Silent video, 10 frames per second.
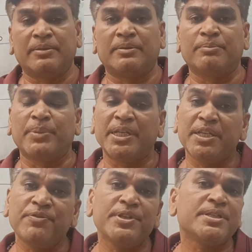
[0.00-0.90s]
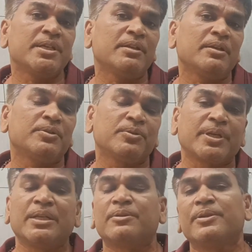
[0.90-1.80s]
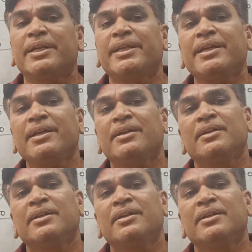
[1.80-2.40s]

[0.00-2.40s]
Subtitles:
beneficial to calculating